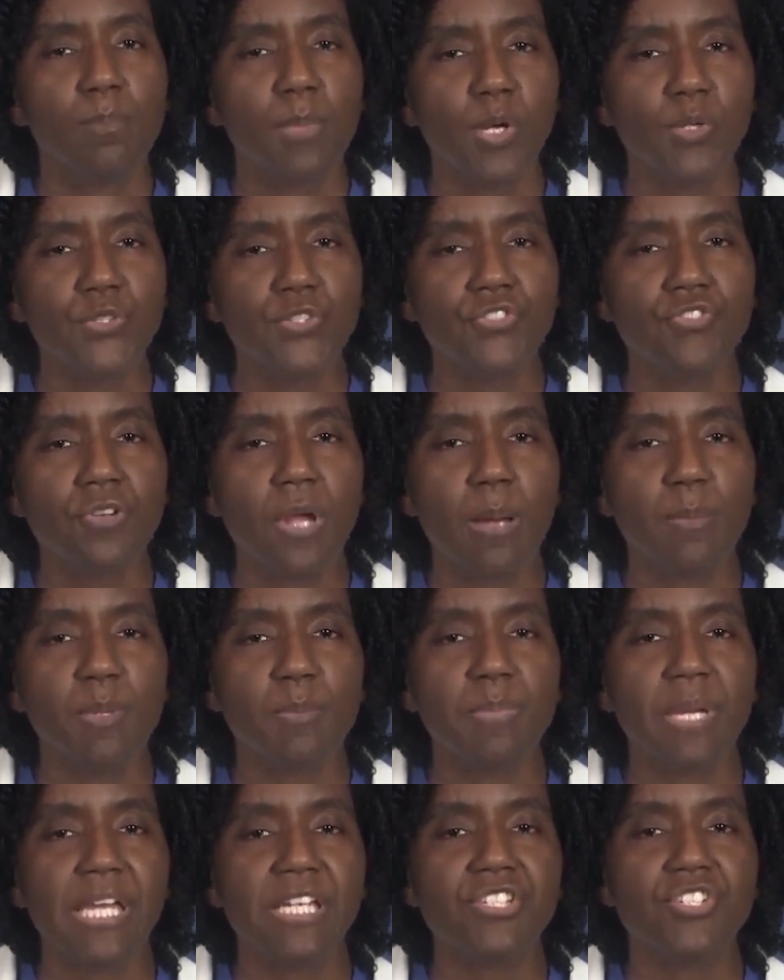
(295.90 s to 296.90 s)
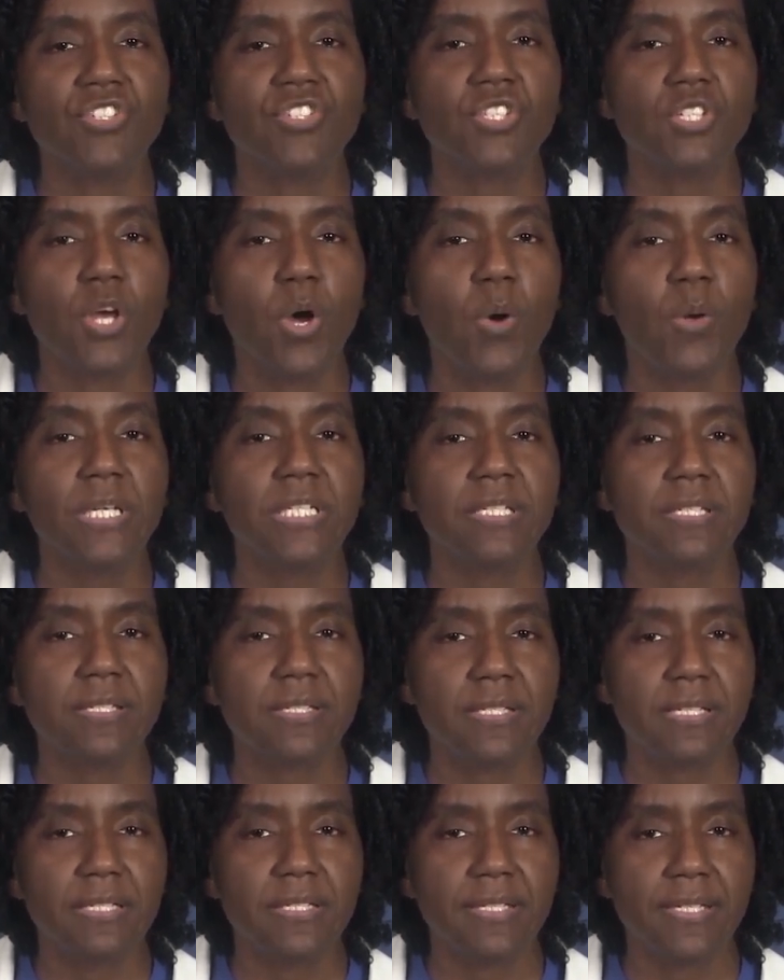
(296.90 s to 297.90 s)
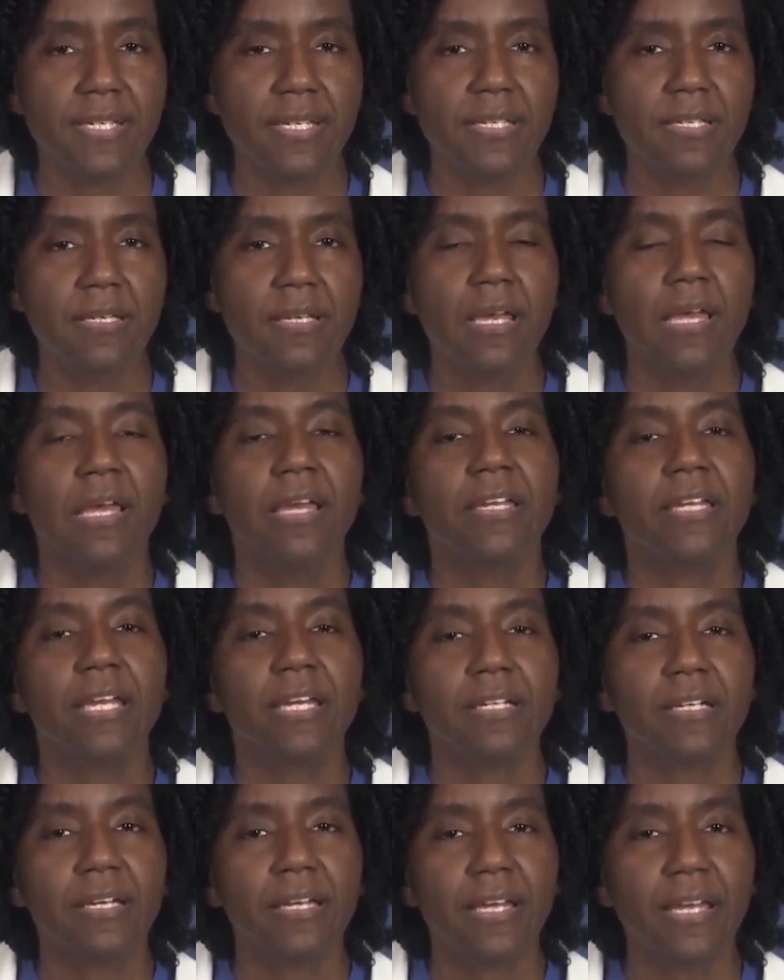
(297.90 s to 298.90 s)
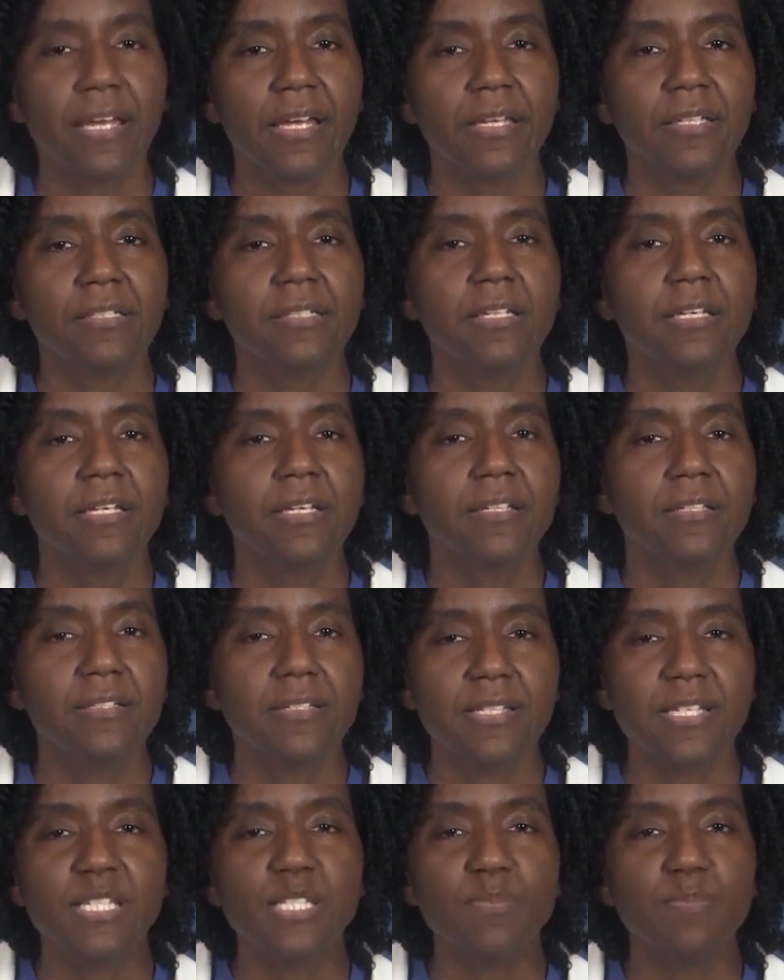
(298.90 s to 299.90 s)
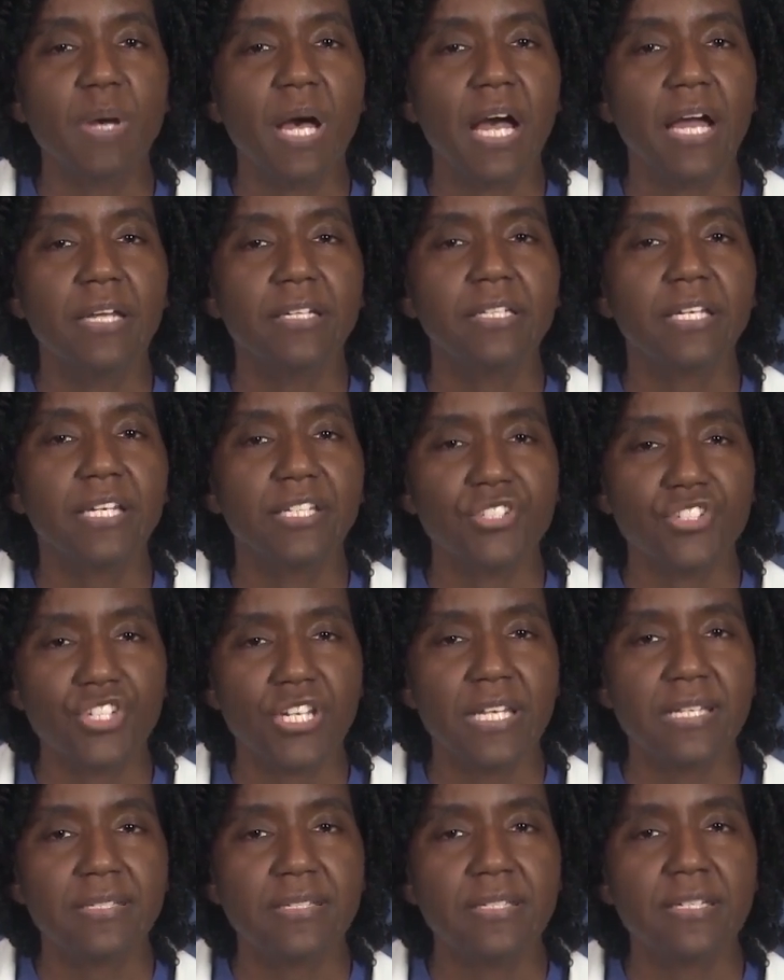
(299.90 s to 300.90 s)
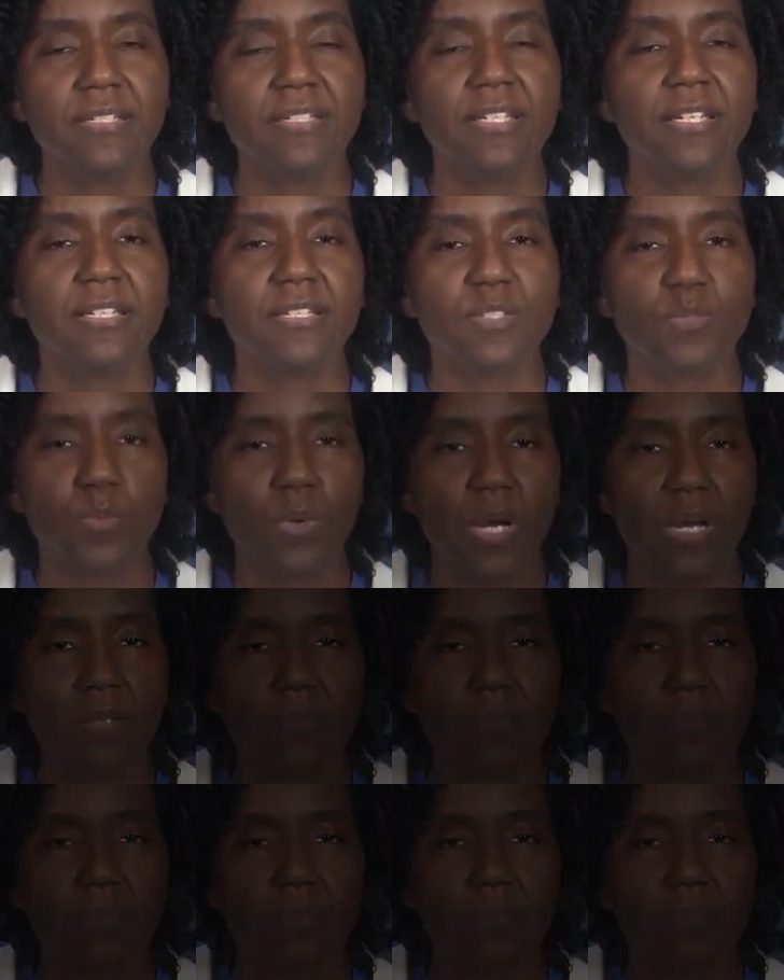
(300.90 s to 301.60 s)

Most trauma patients going to CT get a head, C-spine, and chest CT as